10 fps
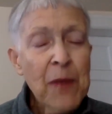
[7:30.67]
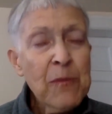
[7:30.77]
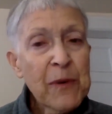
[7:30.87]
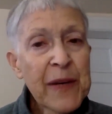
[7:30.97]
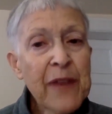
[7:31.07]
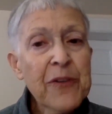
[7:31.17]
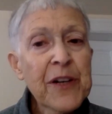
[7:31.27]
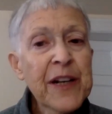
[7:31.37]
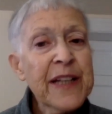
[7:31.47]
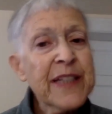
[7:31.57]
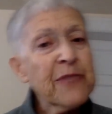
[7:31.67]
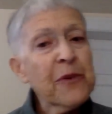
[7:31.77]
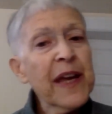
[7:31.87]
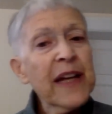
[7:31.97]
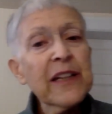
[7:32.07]
But whatever it is, if
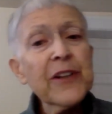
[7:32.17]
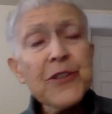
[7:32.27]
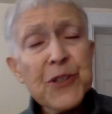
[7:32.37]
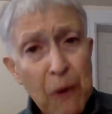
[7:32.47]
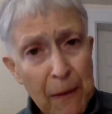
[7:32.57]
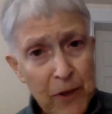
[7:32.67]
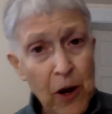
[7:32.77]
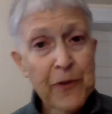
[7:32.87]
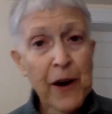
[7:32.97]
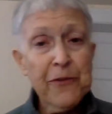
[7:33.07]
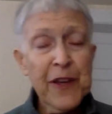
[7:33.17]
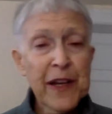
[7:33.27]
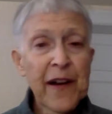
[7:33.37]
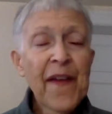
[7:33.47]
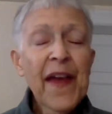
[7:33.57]
we get a little swept off our feet